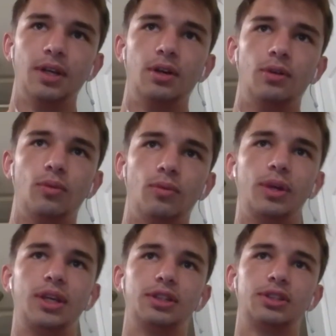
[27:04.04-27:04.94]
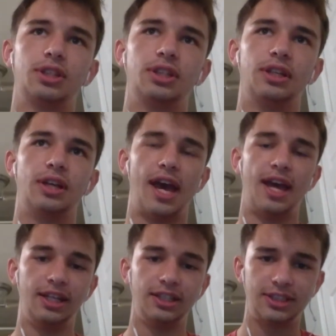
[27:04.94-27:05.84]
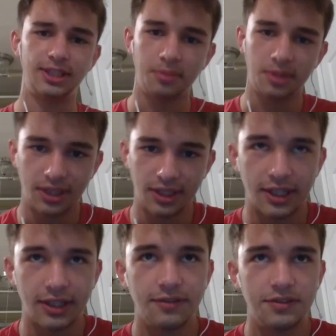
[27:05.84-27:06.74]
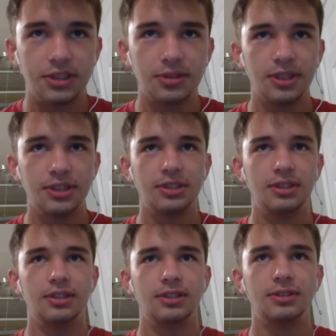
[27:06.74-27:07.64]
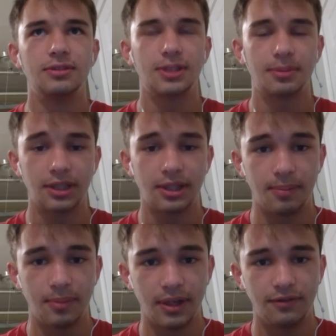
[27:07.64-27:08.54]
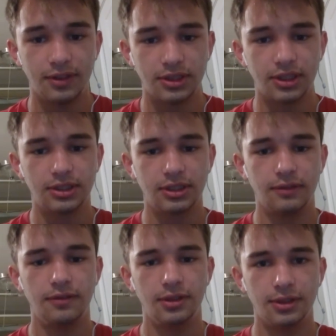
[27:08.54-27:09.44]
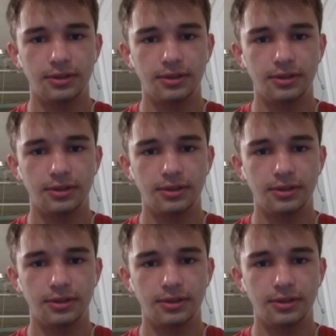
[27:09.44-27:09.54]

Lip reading: we can turn any seemingly negative situation into something that benefits us in the future.